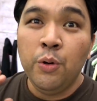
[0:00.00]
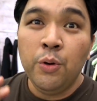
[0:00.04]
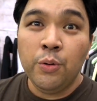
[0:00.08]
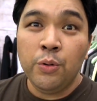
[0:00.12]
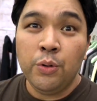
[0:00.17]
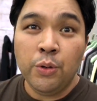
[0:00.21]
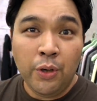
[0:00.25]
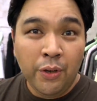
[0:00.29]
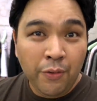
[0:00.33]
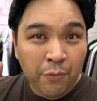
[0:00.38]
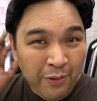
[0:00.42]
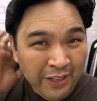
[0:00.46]
go
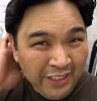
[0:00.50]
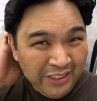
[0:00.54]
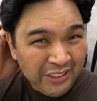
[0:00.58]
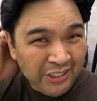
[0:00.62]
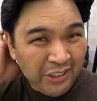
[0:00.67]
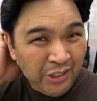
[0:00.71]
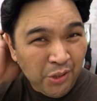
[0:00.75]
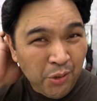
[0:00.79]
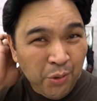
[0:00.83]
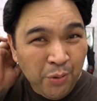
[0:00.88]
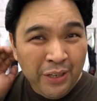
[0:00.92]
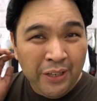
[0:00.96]
to Off-White
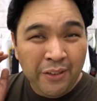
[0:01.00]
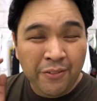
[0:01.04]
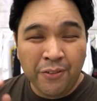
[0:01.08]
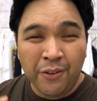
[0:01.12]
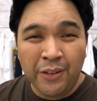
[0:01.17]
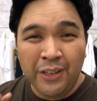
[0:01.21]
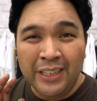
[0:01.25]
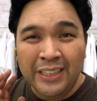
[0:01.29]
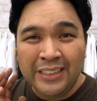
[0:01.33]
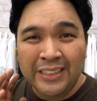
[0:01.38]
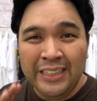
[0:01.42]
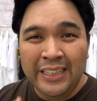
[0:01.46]
just know it
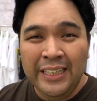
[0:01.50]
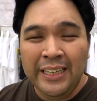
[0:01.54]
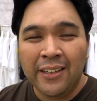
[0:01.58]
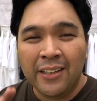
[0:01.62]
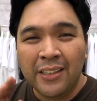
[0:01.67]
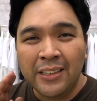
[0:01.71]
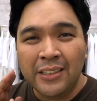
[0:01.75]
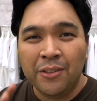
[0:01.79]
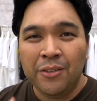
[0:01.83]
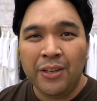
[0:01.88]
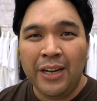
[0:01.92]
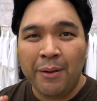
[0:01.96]
for the
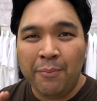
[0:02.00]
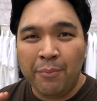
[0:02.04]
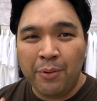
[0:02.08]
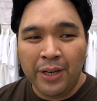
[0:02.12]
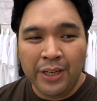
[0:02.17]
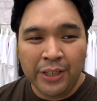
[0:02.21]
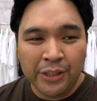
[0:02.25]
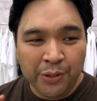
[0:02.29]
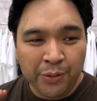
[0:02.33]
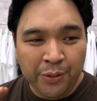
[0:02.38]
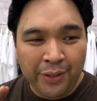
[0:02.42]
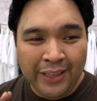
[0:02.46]
sneakers, the
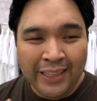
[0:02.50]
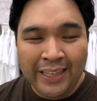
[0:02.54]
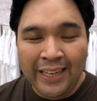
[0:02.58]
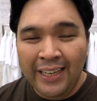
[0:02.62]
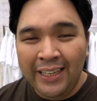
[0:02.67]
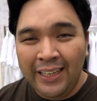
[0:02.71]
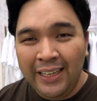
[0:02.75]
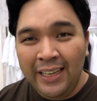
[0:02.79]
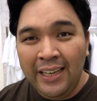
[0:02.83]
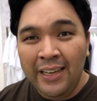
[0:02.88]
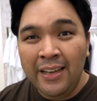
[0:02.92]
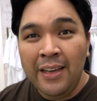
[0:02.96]
collaboration with
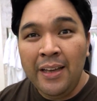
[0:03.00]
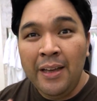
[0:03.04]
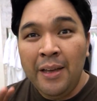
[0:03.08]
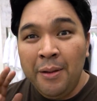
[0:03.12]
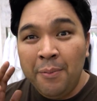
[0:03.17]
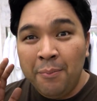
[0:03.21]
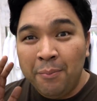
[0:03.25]
Nike.